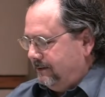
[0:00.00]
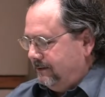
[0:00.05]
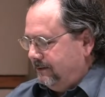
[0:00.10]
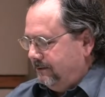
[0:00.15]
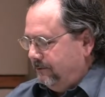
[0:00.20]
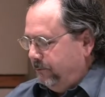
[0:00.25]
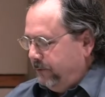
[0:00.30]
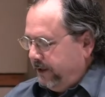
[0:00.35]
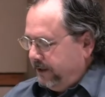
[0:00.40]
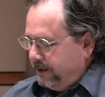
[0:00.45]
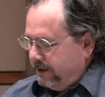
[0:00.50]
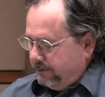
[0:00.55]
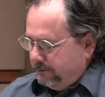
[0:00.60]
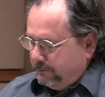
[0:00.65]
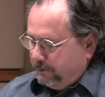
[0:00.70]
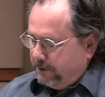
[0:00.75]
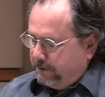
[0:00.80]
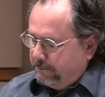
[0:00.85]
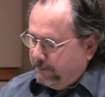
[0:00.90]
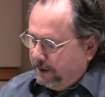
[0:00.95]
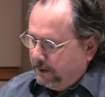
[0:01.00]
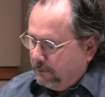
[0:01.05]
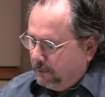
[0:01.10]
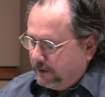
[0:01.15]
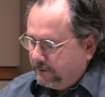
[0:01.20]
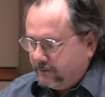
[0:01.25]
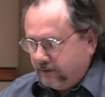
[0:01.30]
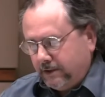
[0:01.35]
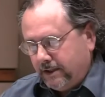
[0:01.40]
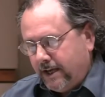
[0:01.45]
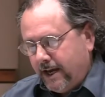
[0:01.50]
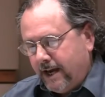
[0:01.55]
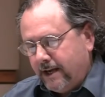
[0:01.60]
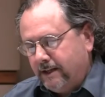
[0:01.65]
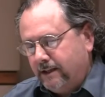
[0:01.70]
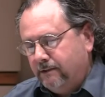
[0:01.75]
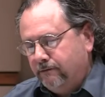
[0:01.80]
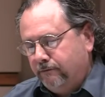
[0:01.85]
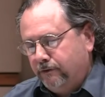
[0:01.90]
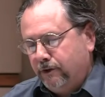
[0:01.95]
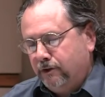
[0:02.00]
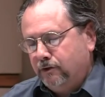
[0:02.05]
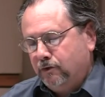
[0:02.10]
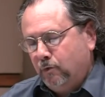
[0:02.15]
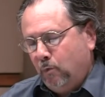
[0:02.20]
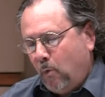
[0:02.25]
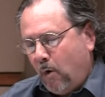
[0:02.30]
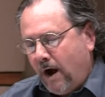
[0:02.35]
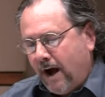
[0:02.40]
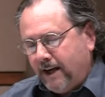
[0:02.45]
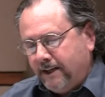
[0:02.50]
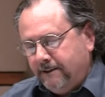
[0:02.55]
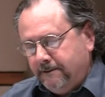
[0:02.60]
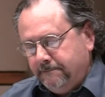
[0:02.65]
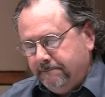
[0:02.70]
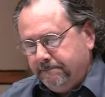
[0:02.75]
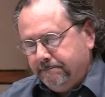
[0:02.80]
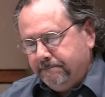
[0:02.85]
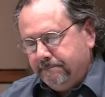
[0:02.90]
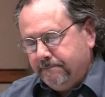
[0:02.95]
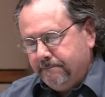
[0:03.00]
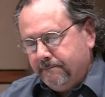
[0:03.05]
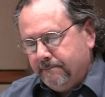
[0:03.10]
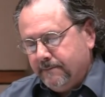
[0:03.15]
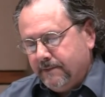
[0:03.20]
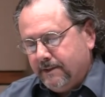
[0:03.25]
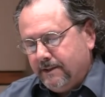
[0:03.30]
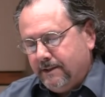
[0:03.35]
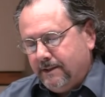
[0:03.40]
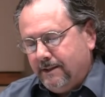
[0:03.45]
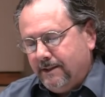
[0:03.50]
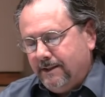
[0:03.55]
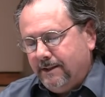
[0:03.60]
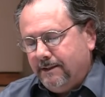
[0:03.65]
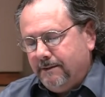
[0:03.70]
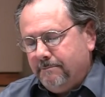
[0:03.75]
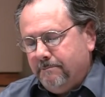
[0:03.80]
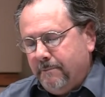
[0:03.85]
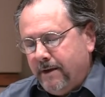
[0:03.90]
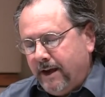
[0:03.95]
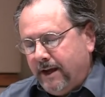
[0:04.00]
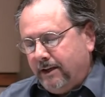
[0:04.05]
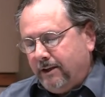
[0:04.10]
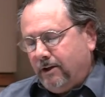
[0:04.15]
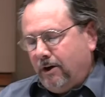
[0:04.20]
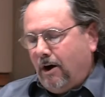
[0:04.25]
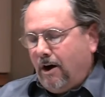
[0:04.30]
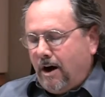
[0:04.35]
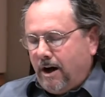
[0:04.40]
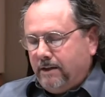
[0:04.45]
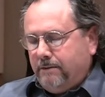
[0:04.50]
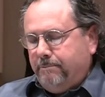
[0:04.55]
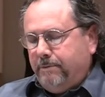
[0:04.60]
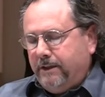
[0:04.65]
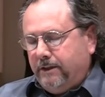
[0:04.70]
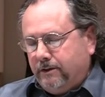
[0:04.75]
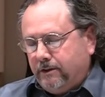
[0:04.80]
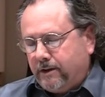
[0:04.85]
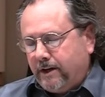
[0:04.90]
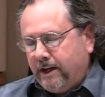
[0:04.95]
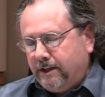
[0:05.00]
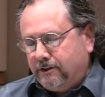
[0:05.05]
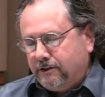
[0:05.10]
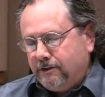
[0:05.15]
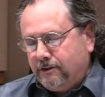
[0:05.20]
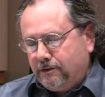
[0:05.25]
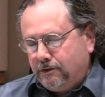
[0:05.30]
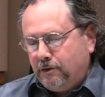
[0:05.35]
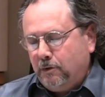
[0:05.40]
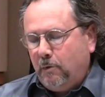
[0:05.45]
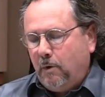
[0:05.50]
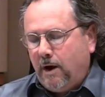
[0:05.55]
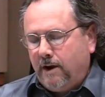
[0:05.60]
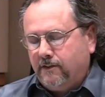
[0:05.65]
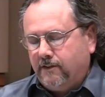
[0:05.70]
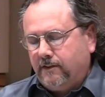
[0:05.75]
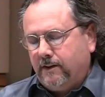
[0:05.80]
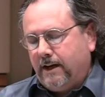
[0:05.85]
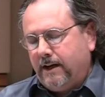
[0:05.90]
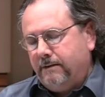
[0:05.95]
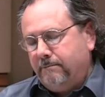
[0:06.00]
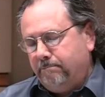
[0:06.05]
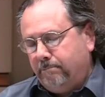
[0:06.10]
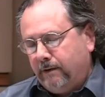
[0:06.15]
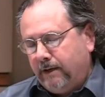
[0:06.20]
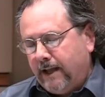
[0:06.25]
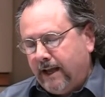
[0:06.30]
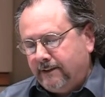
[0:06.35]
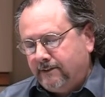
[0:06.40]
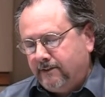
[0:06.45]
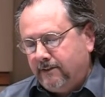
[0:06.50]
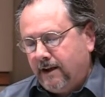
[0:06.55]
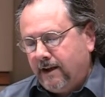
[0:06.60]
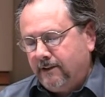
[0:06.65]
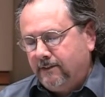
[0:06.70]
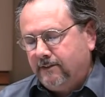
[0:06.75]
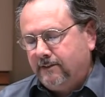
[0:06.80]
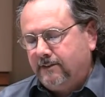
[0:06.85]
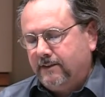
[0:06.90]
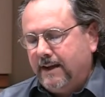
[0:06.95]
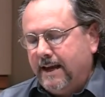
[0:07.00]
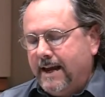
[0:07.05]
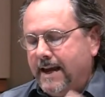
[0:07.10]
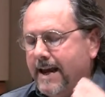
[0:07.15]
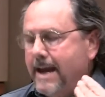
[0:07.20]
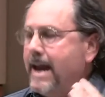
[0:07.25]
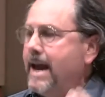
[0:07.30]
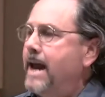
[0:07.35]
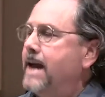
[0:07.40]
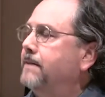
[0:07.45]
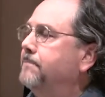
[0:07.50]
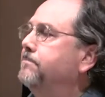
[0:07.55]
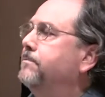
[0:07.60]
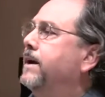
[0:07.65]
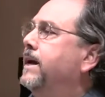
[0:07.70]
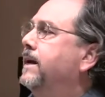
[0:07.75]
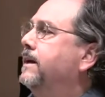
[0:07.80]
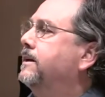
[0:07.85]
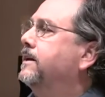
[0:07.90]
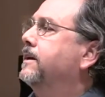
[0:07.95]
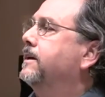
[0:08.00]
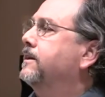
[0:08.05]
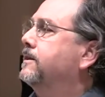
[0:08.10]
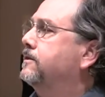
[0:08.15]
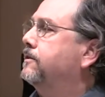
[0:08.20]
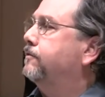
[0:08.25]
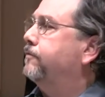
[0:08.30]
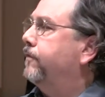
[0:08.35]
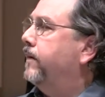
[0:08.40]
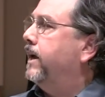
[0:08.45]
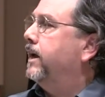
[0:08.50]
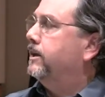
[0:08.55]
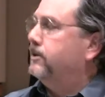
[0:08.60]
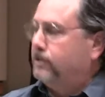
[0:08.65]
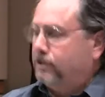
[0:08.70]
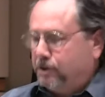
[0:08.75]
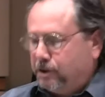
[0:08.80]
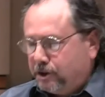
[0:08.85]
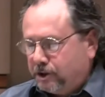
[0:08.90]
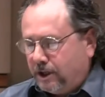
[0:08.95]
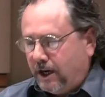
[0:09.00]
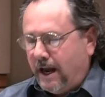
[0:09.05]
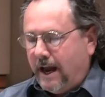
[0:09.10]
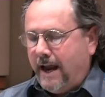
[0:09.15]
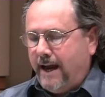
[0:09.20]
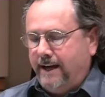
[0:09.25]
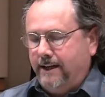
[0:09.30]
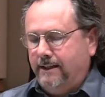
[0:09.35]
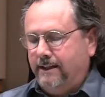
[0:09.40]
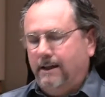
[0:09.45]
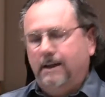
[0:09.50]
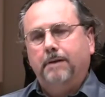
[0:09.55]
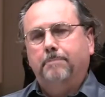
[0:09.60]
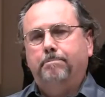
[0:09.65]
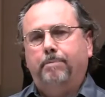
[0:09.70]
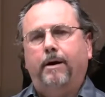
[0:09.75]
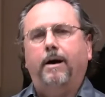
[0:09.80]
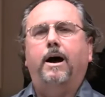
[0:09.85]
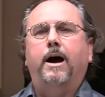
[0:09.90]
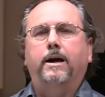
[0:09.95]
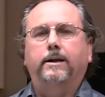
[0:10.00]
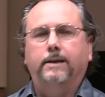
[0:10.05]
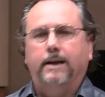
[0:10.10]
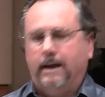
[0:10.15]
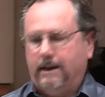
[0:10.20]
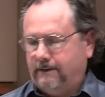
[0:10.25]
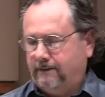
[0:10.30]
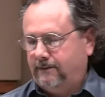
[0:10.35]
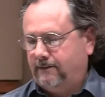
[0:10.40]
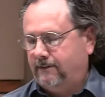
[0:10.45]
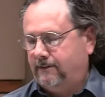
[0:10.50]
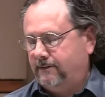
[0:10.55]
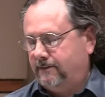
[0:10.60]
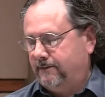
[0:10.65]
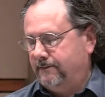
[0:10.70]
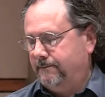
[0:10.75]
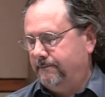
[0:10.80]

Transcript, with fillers: Read it with me once again in verse 1. May God be gracious to us and bless us and make his face shine upon us.